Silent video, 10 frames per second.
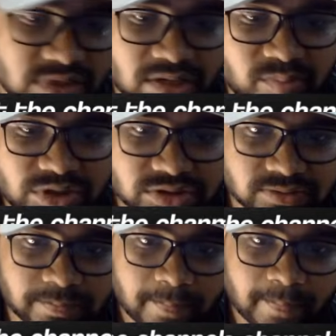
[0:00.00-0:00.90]
animation.
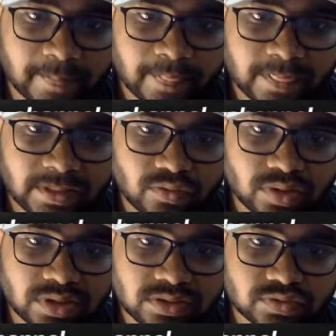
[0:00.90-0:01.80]

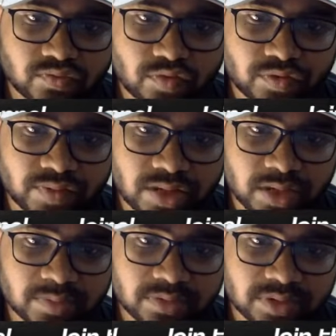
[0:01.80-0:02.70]
Okay, so what will
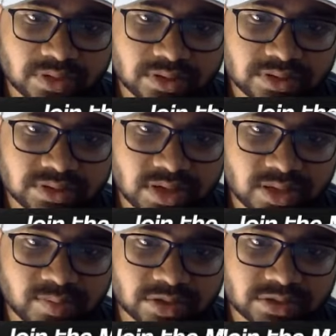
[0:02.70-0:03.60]
happen, that this
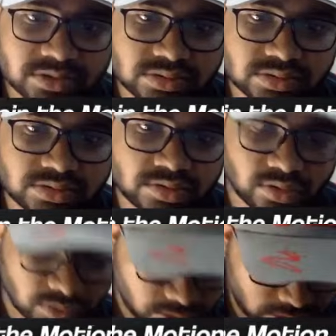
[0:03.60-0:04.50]
animation is
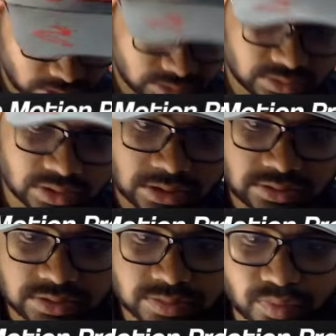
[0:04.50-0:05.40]
gonna get
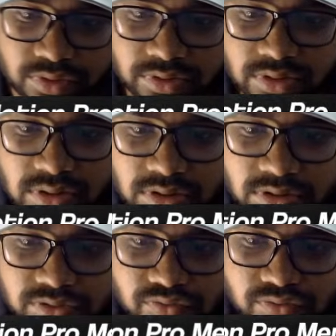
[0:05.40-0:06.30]
at this point.
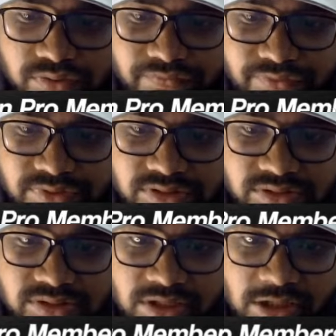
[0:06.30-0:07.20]
So if you see
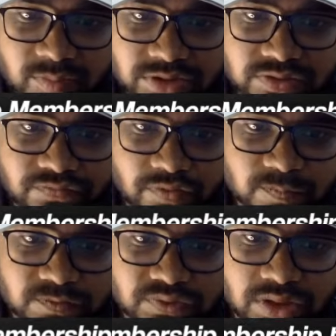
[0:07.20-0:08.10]
this animation from
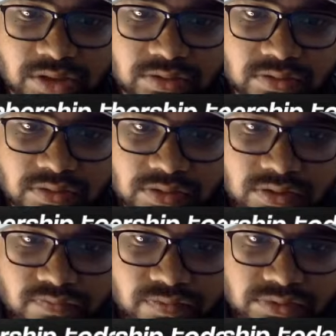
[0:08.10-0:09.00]
the start,
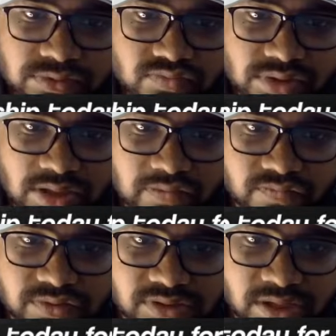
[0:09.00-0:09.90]
first we have
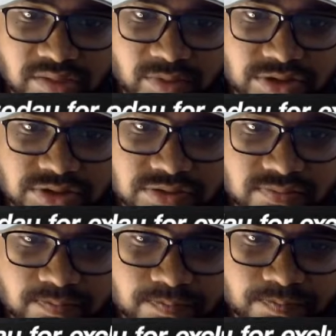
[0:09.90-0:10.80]
this animation,
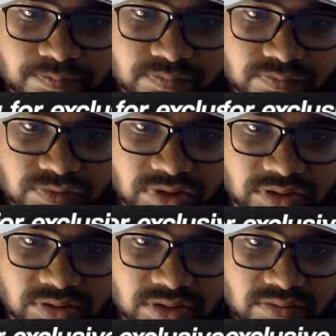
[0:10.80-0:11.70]

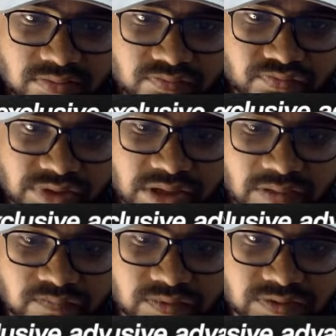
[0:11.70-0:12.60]
and then we
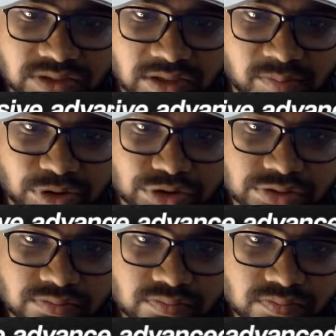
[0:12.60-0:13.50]
have this animation,